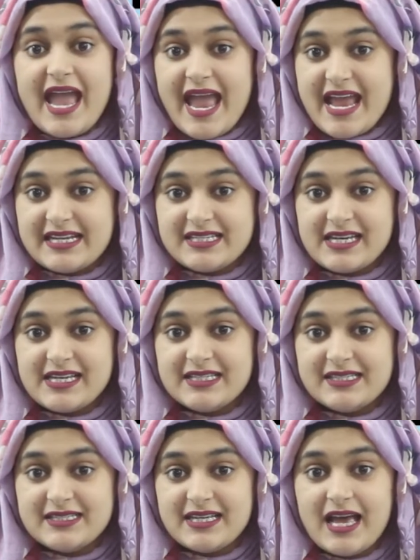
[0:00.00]
It
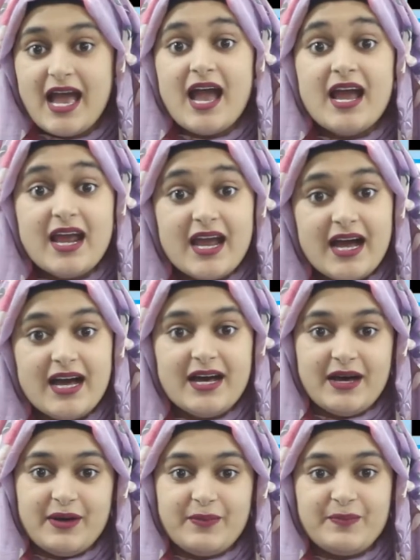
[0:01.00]
is
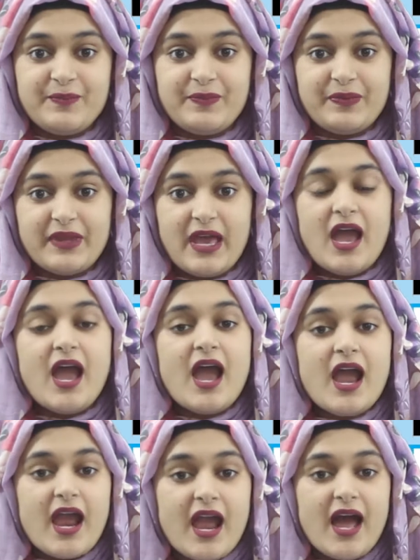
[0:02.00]
K.
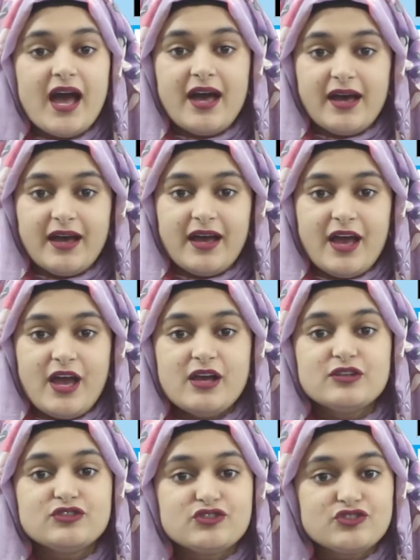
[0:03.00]
K.
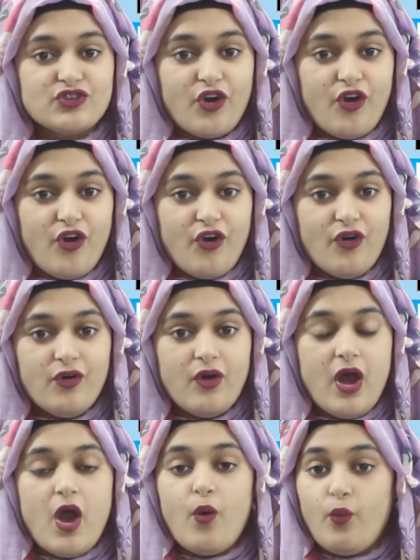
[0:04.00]

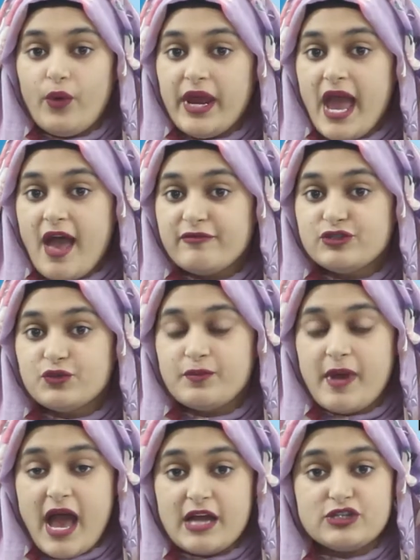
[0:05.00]
So we have to
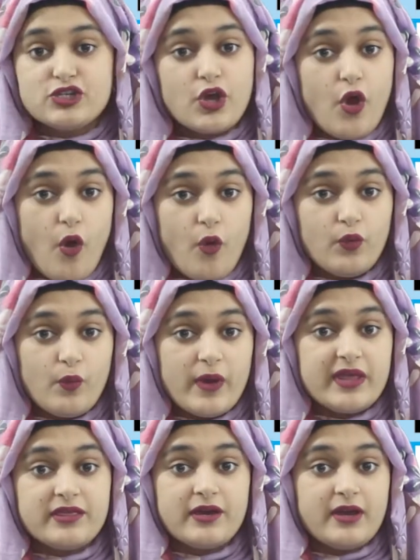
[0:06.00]
match cone
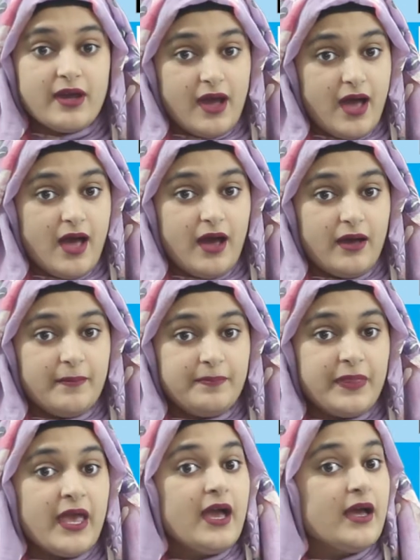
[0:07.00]
with K.
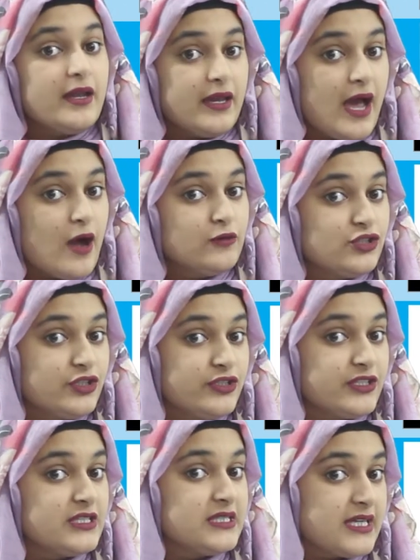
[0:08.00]
Now
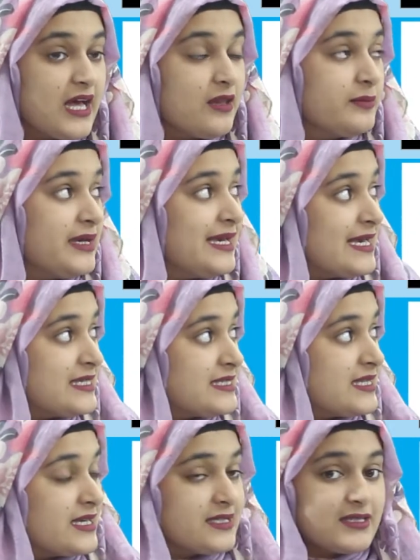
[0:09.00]
children, tell me, is
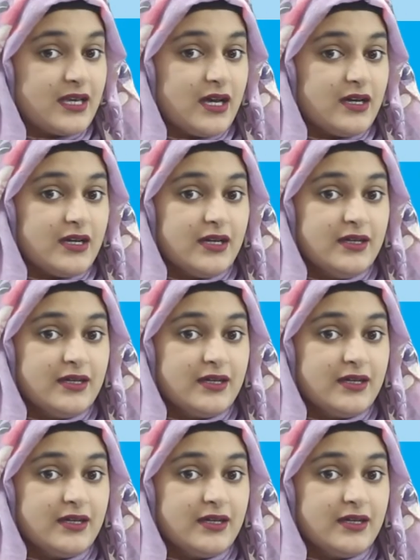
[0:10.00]
this K?